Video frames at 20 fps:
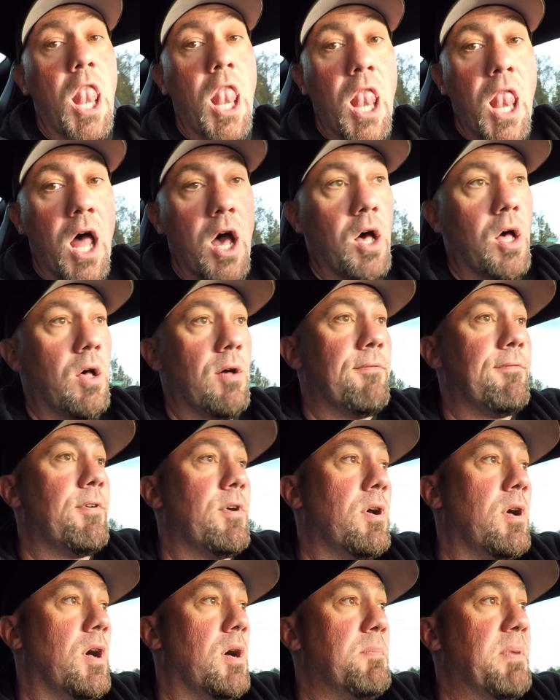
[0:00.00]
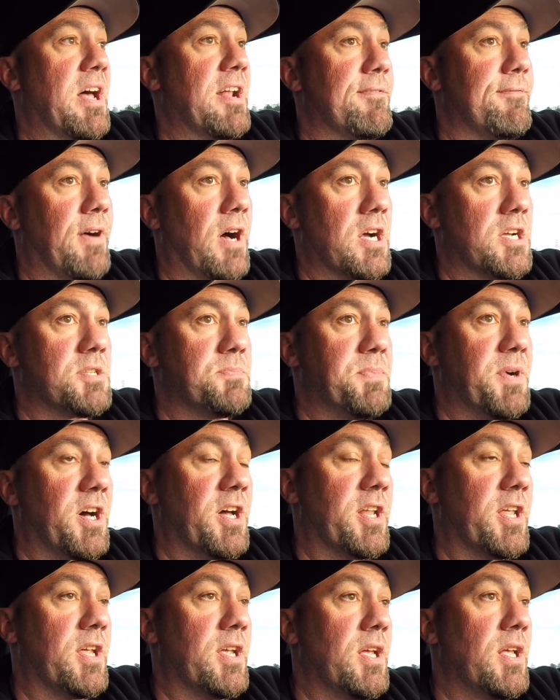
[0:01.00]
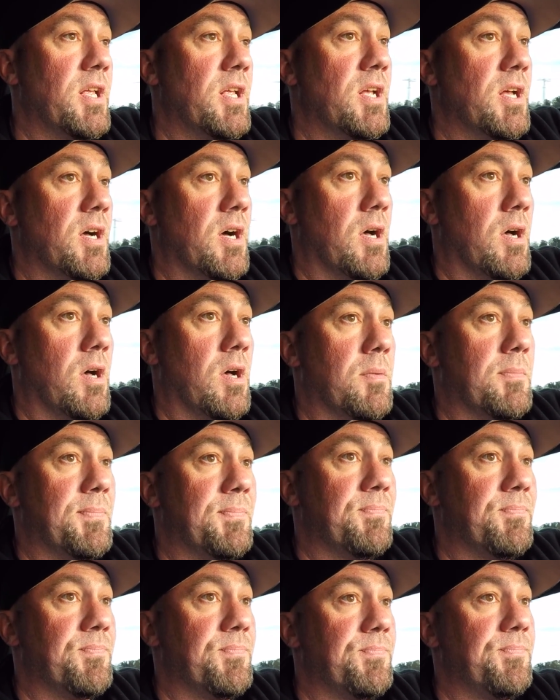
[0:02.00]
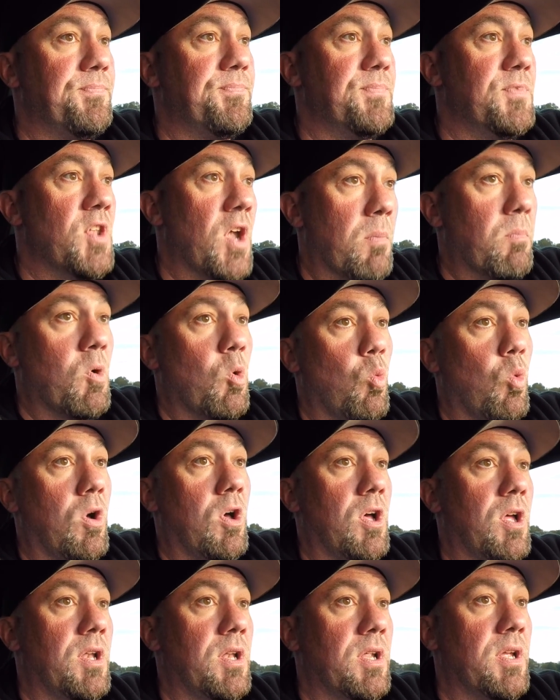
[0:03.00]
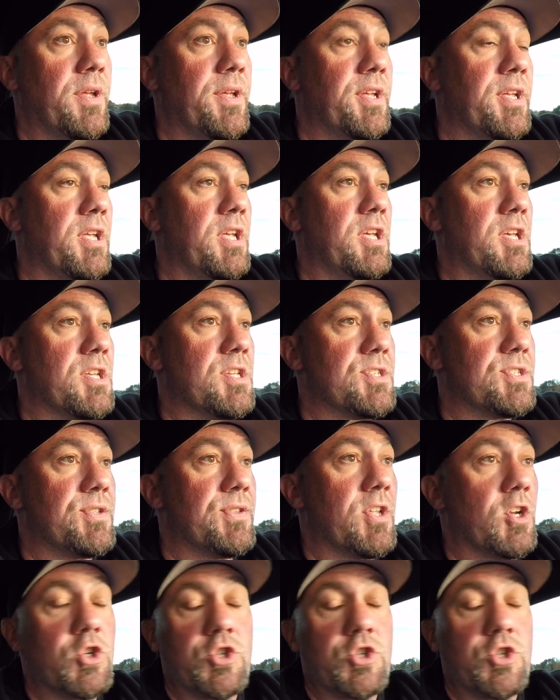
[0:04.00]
love about a fox body. Number one is they're